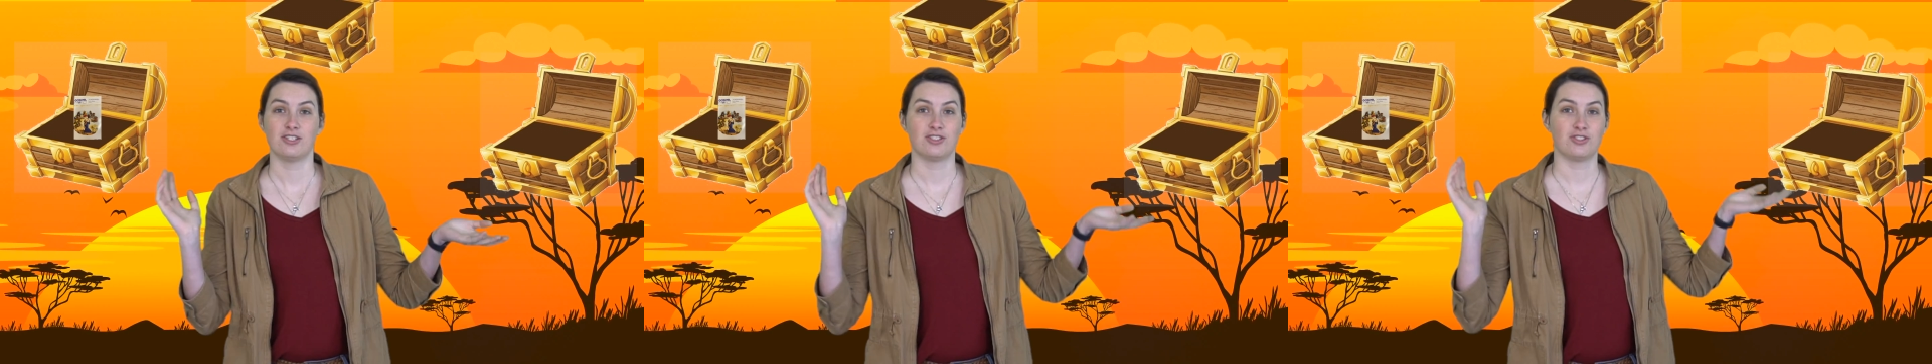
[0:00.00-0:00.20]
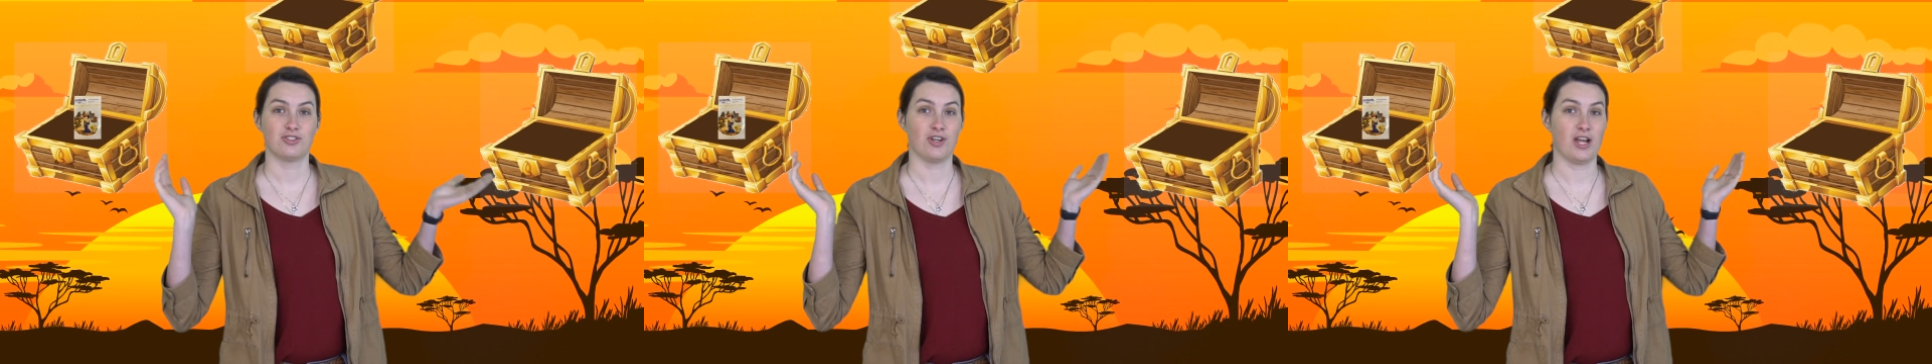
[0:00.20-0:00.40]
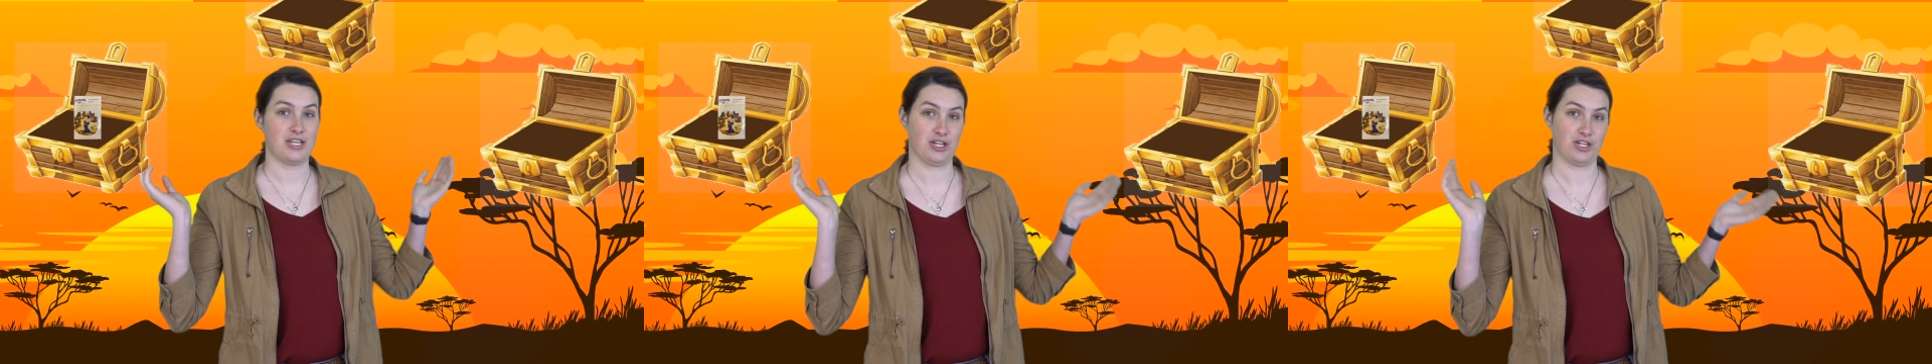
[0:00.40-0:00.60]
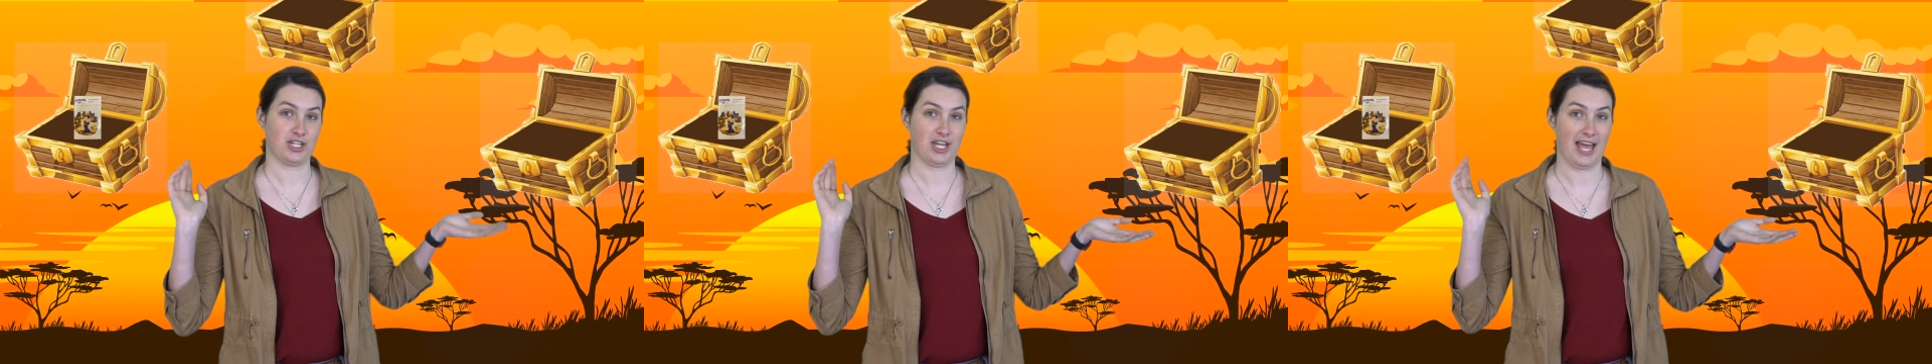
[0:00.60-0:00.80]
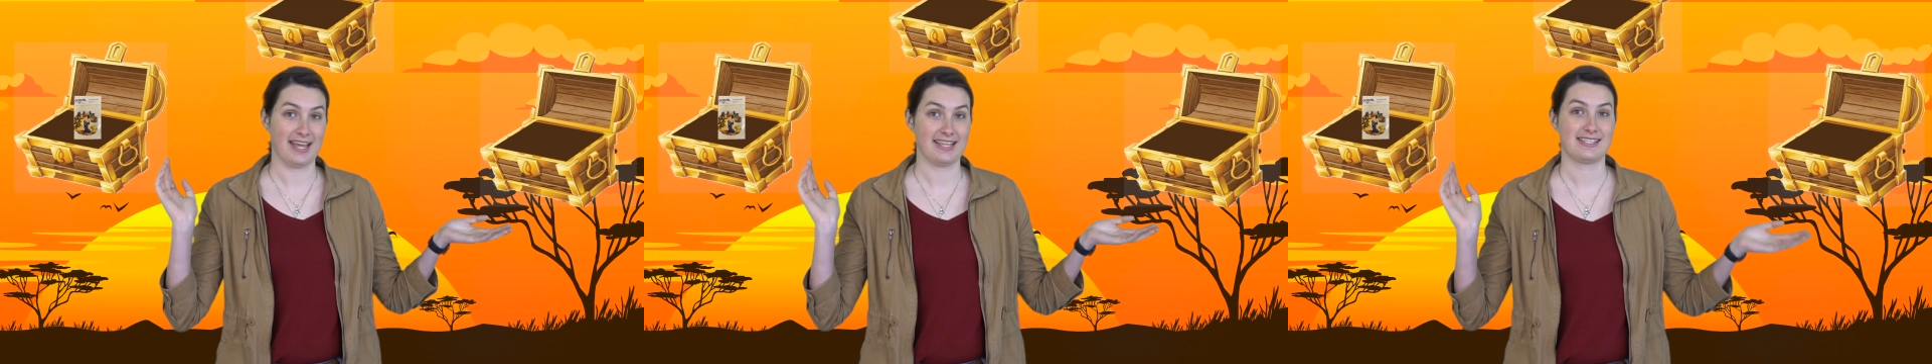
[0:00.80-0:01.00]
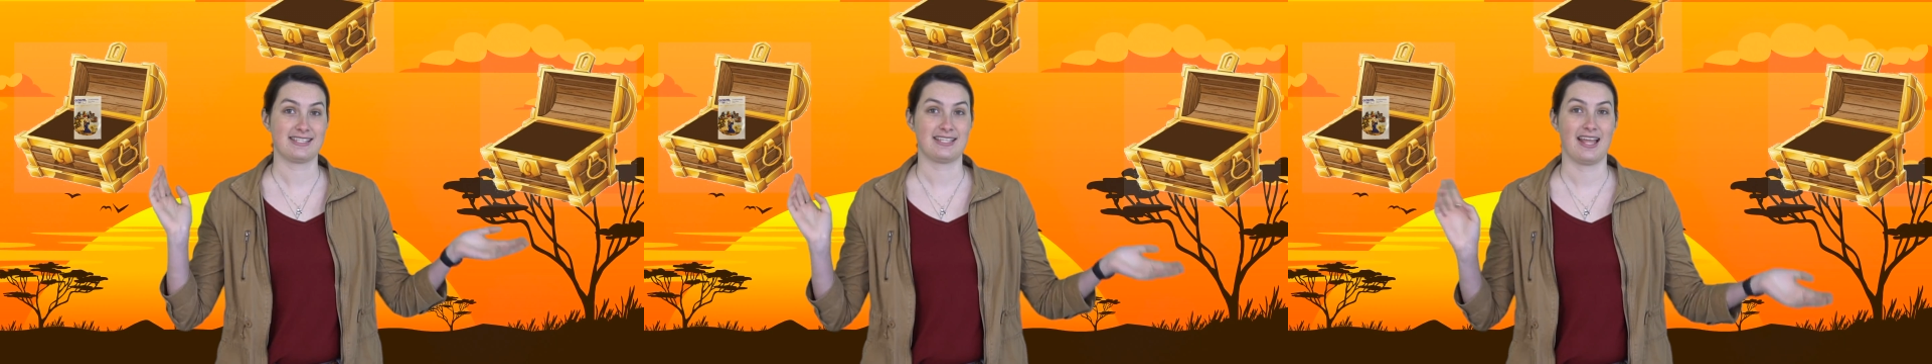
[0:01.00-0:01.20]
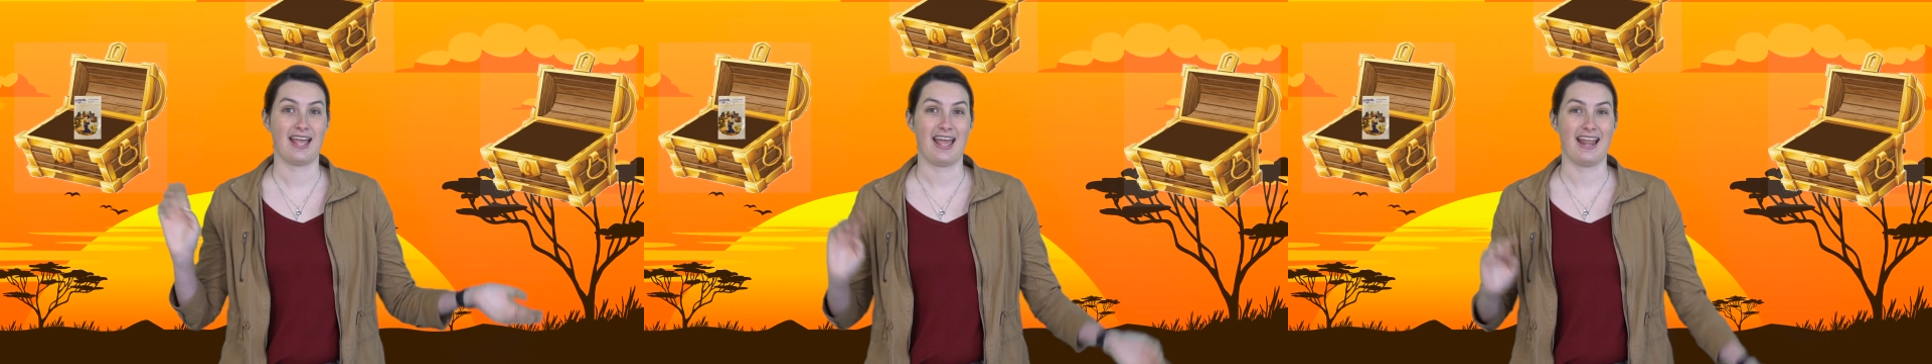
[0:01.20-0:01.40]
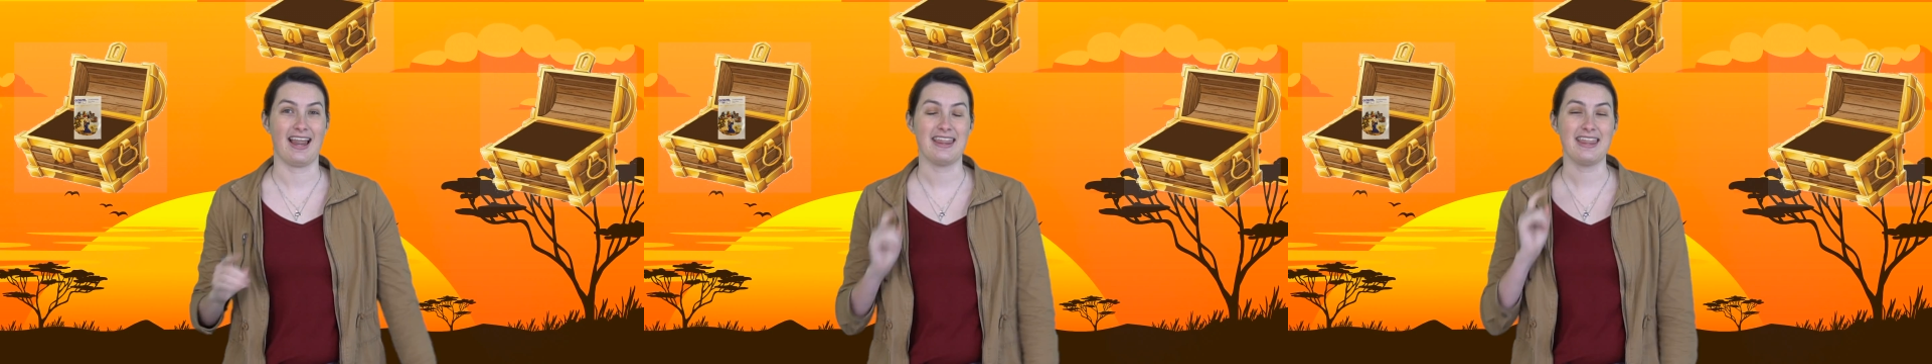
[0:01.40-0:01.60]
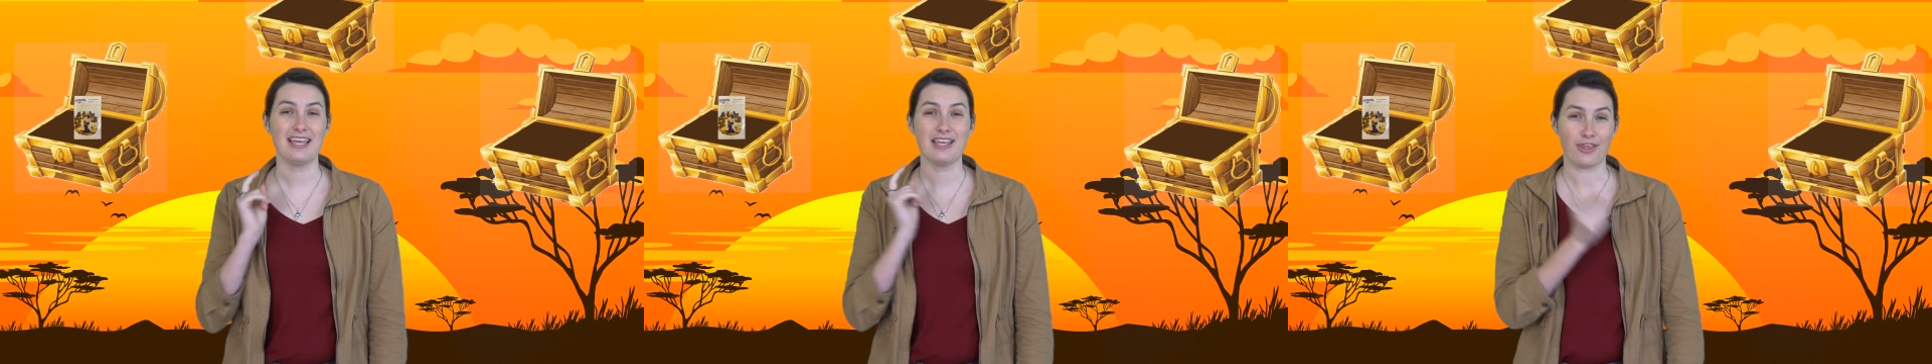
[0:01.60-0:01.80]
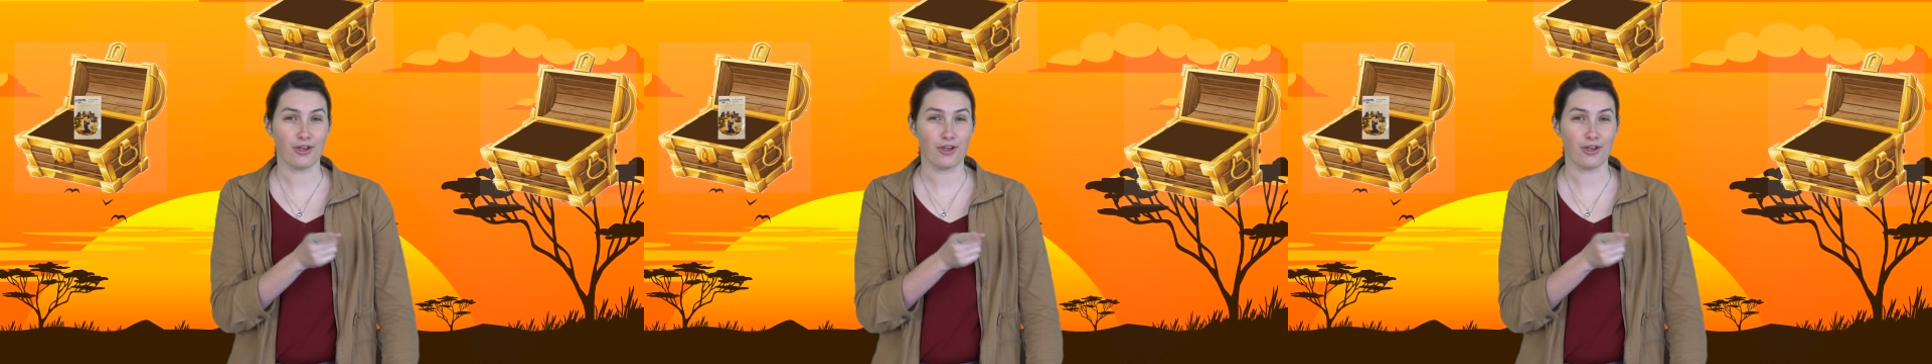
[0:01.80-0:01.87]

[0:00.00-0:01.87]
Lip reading: treasure chests. And I think